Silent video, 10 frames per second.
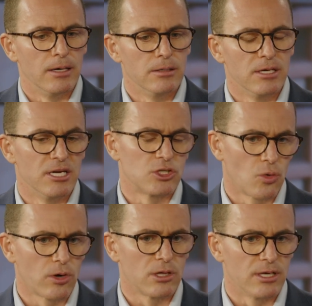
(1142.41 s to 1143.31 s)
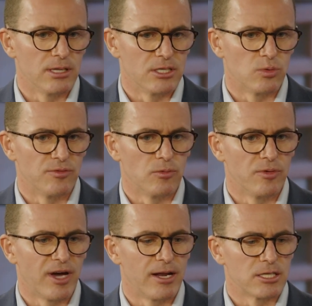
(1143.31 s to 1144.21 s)
historically at least, we've
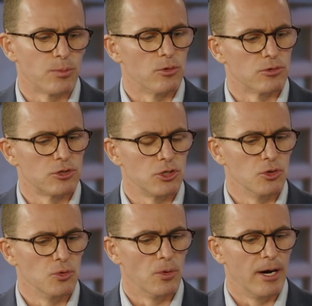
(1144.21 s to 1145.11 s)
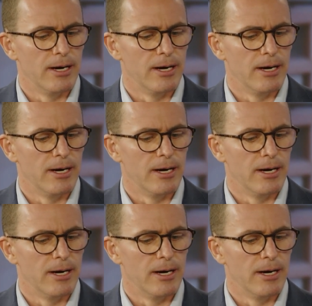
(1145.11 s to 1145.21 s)
had exposure to